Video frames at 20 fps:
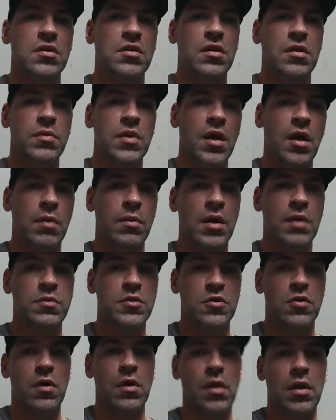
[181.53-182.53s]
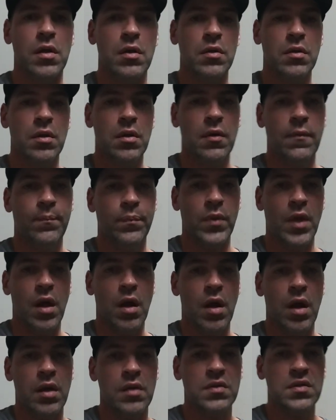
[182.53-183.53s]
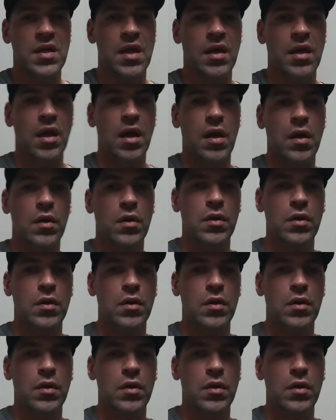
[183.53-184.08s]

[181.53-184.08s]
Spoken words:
are going to be coming up shortly. All right, take care.